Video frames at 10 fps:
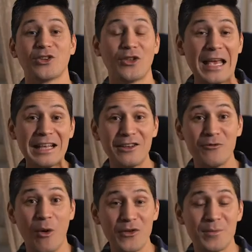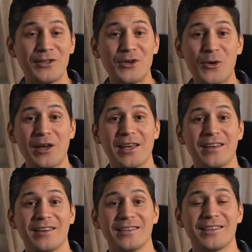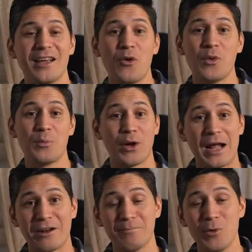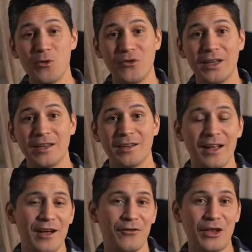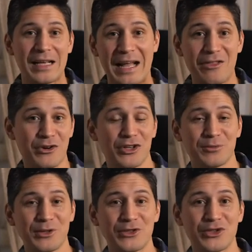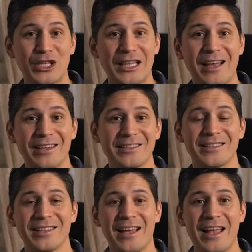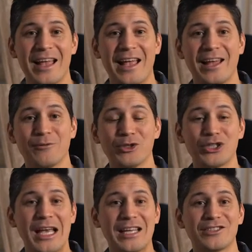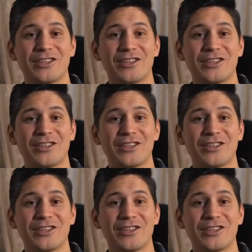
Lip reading: lately, what we've been doing is we put on a movie, flick on the Christmas tree lights, and we'll change the